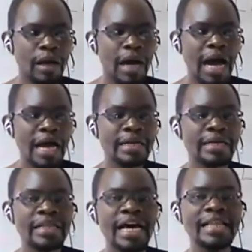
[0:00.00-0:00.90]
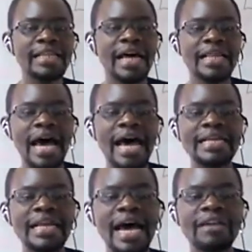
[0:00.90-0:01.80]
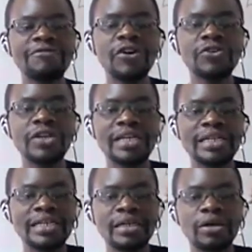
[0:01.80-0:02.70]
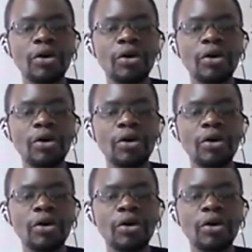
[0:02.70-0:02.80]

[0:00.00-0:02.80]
and unfortunately,